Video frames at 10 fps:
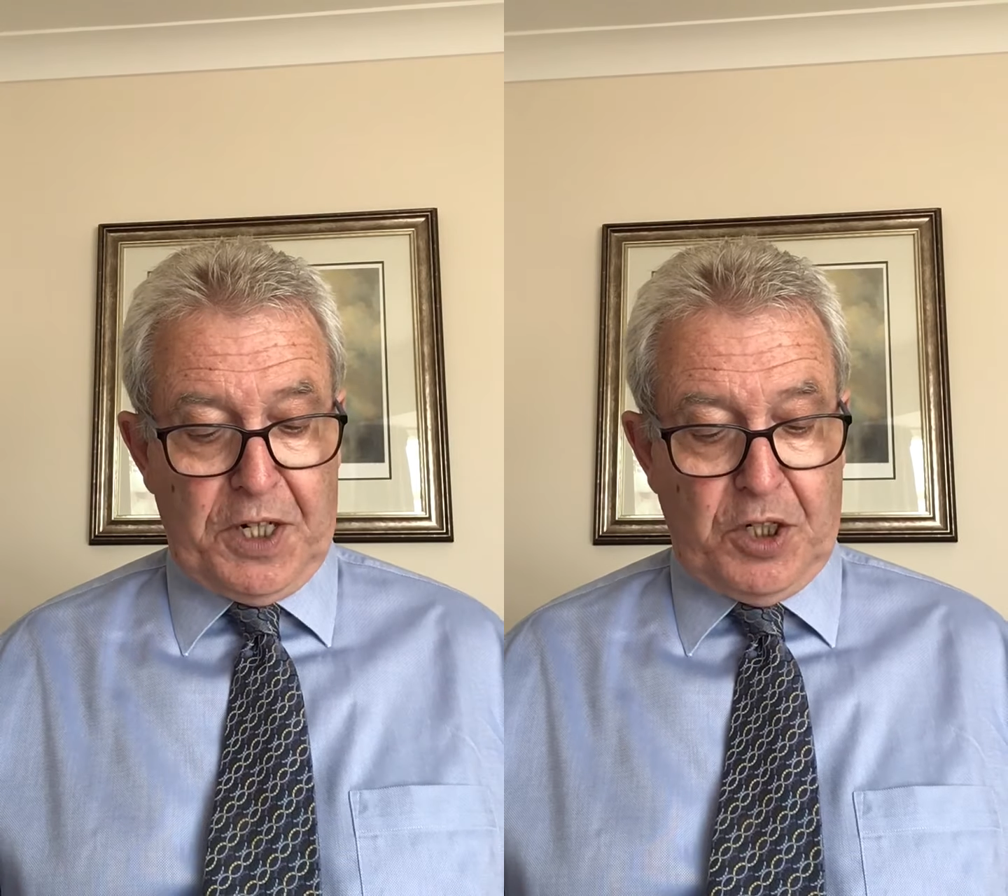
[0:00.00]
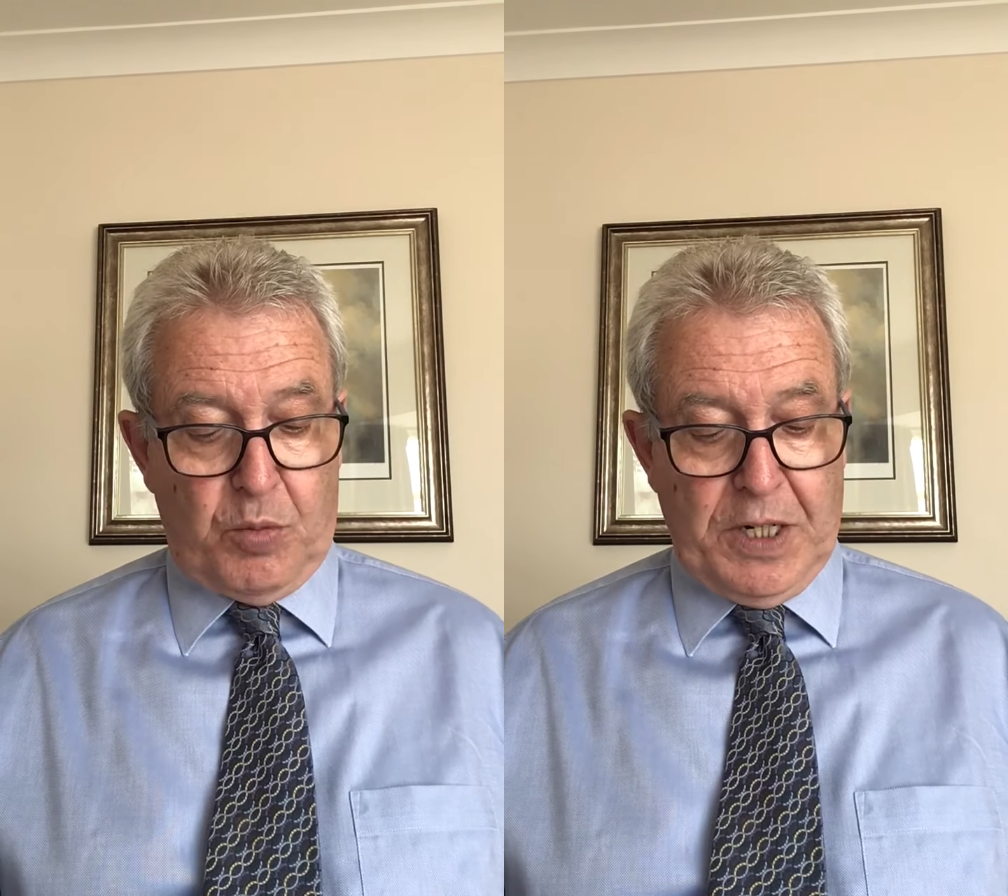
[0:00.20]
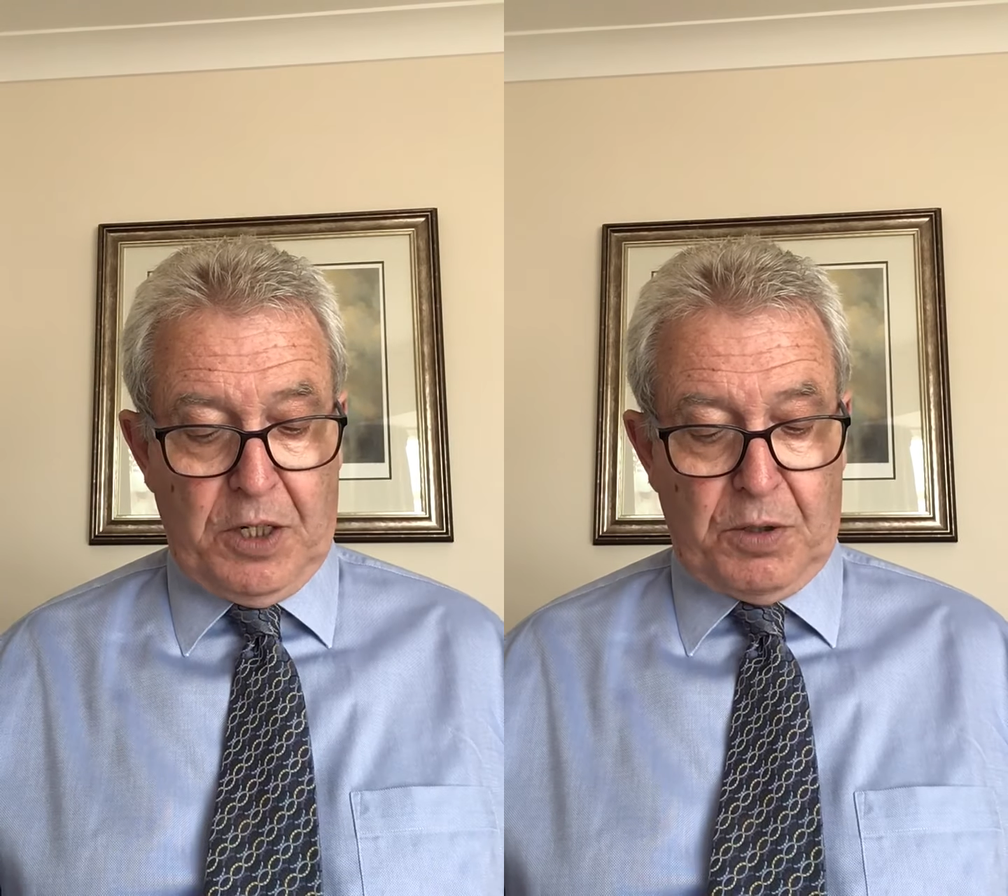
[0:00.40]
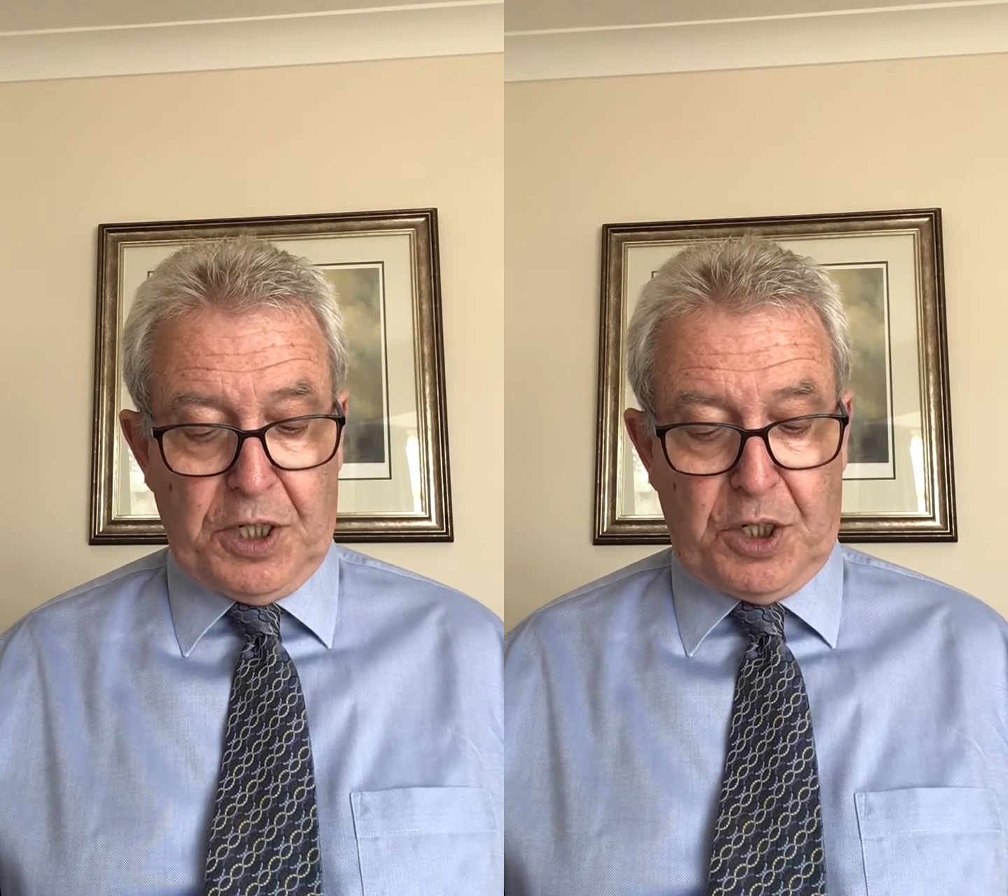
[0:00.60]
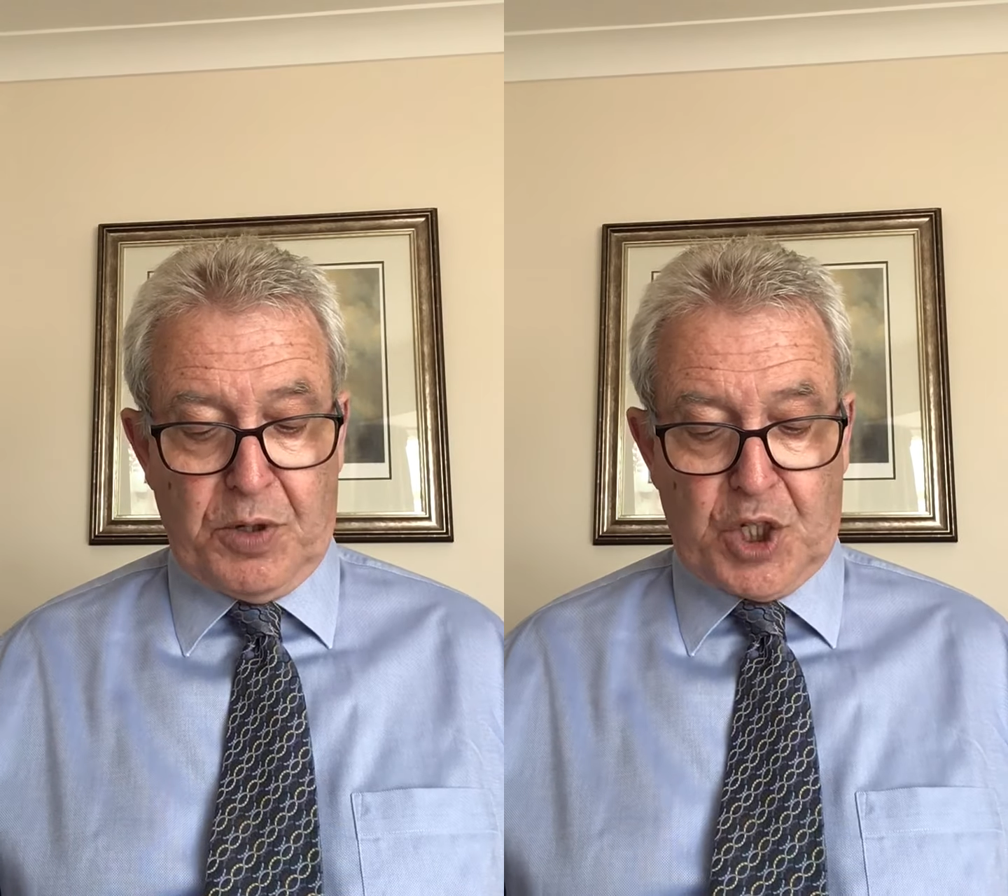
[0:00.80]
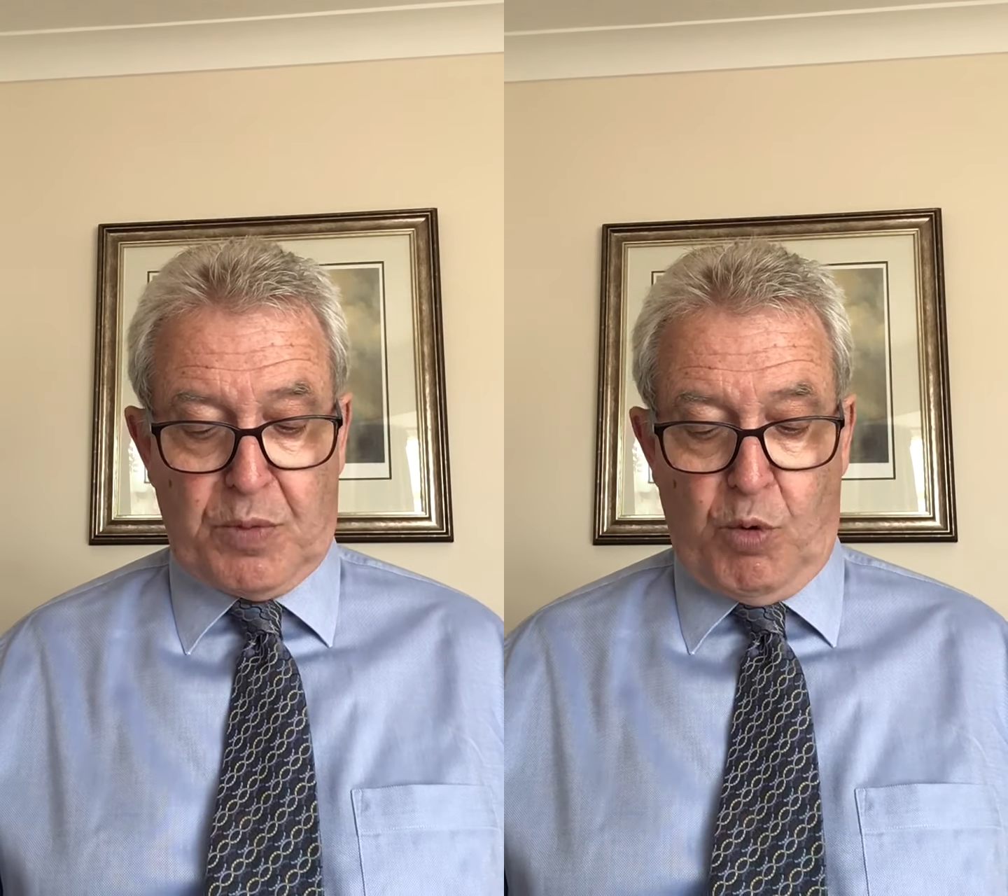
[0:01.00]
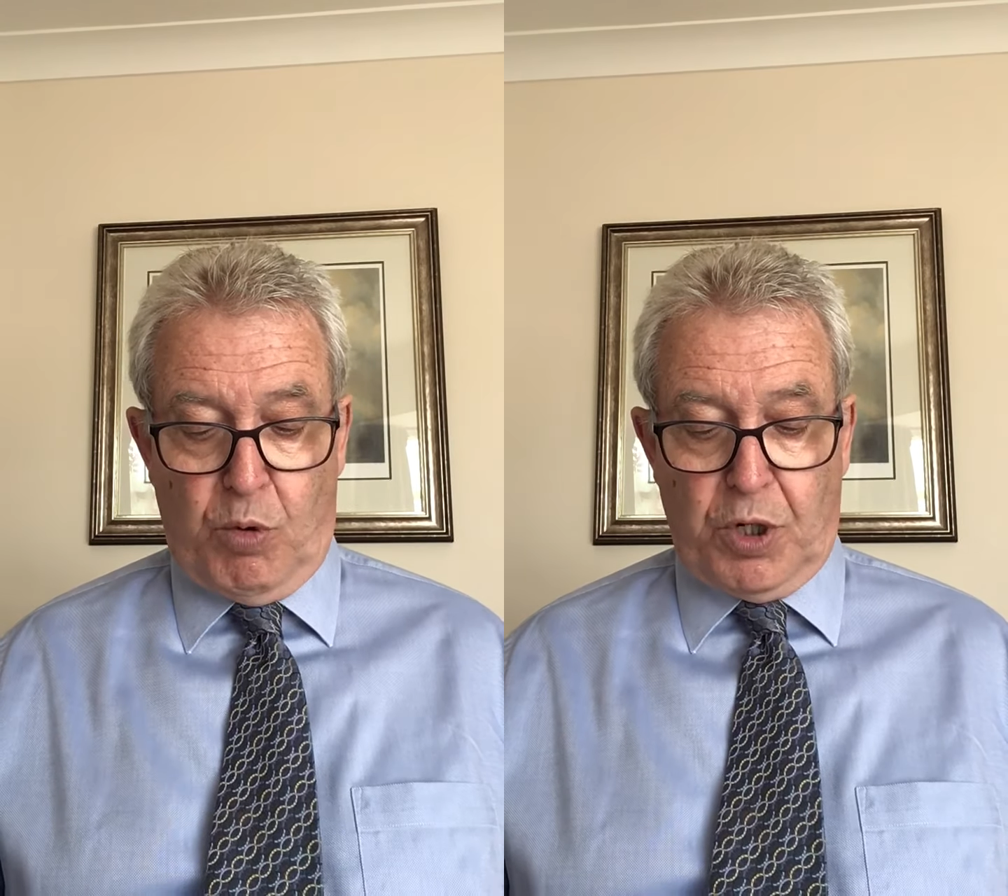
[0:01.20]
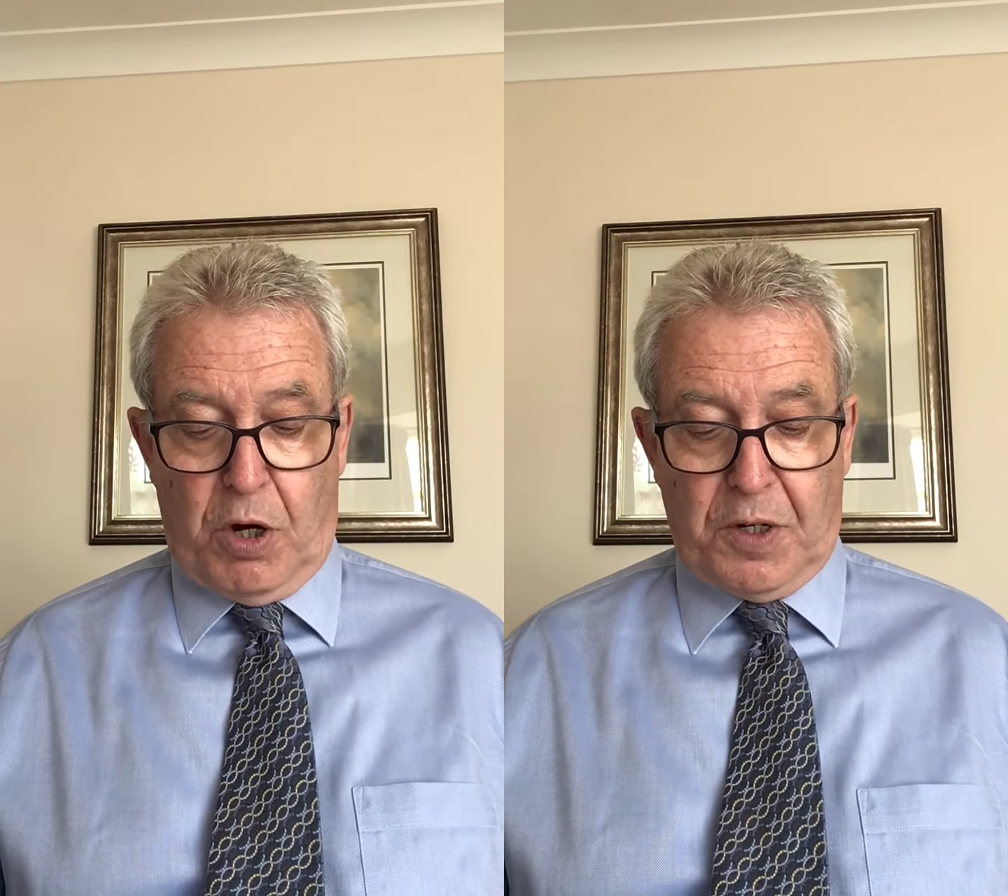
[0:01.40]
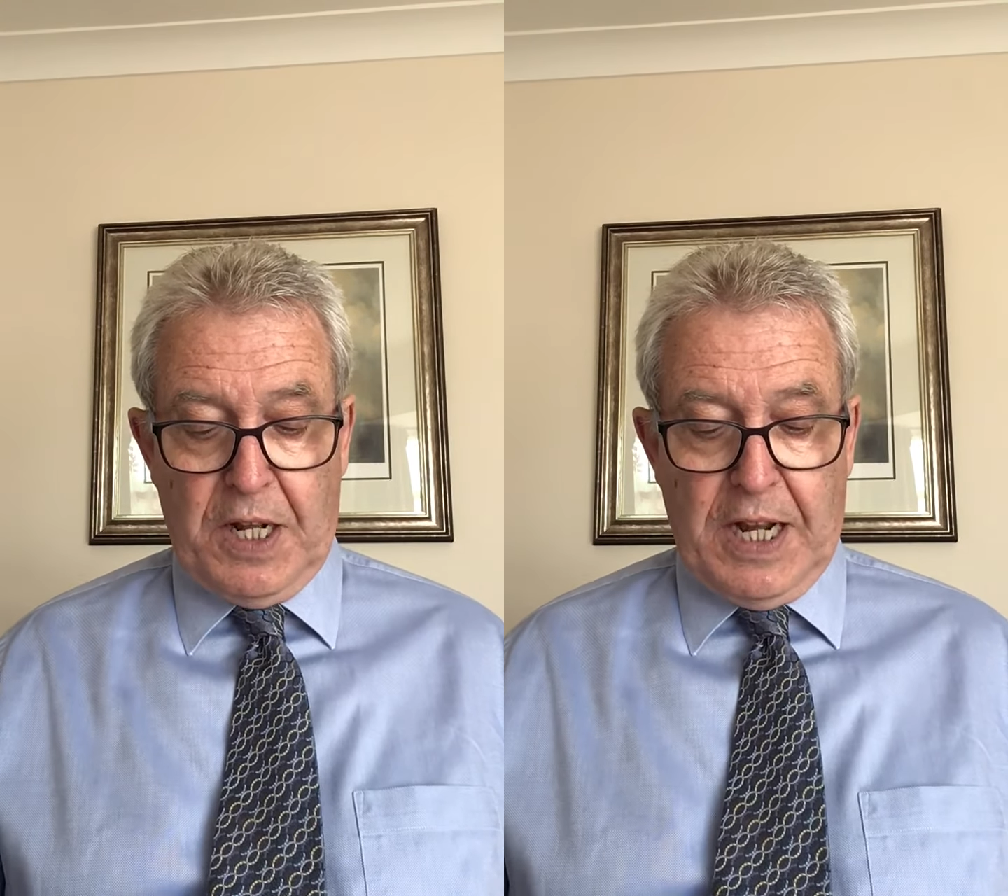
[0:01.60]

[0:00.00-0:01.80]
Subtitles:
dwindled into a small dot